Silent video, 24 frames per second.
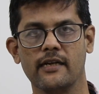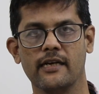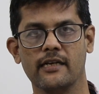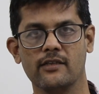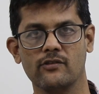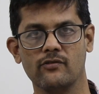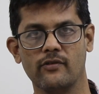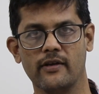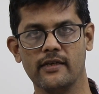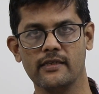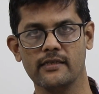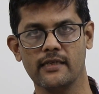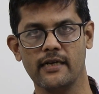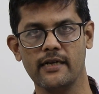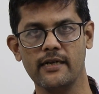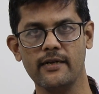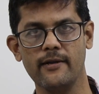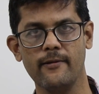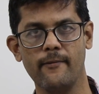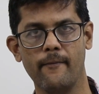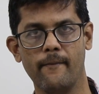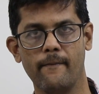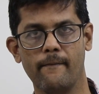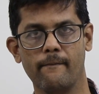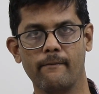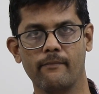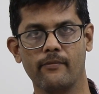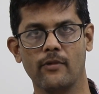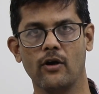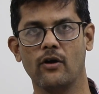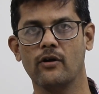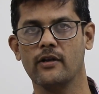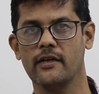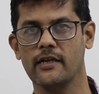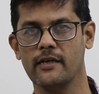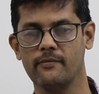XYZ
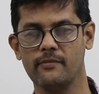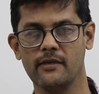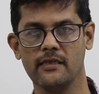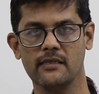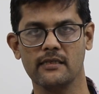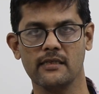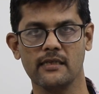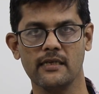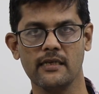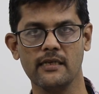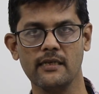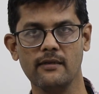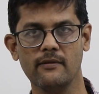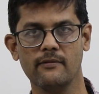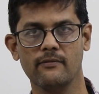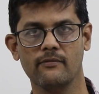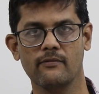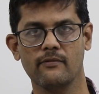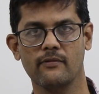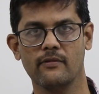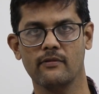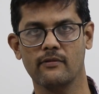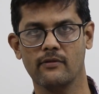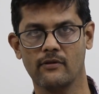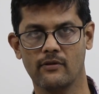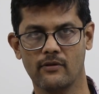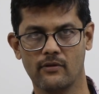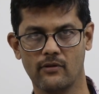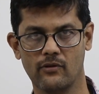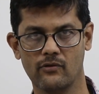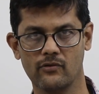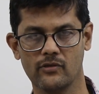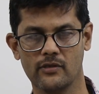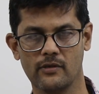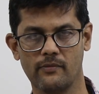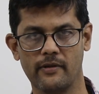or ABC.
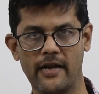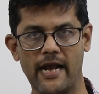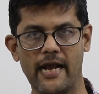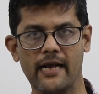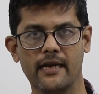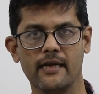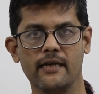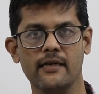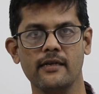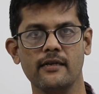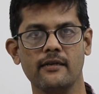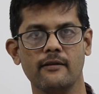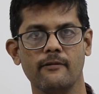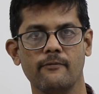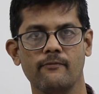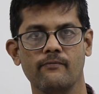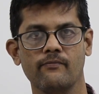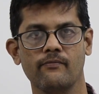Close the bracket.